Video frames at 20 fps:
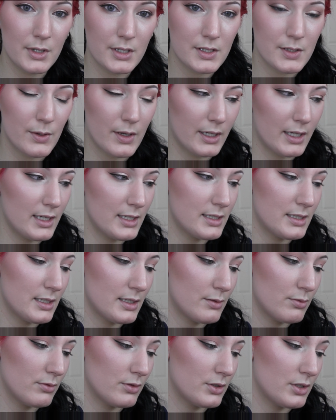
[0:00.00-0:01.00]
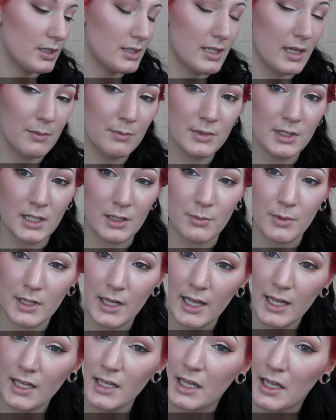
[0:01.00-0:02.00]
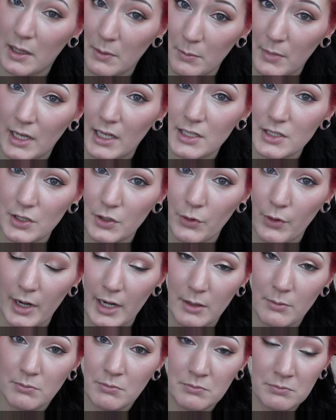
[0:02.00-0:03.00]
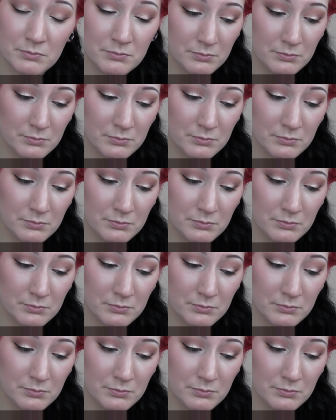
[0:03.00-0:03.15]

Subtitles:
So I guess this was just empty, but hey, it makes a great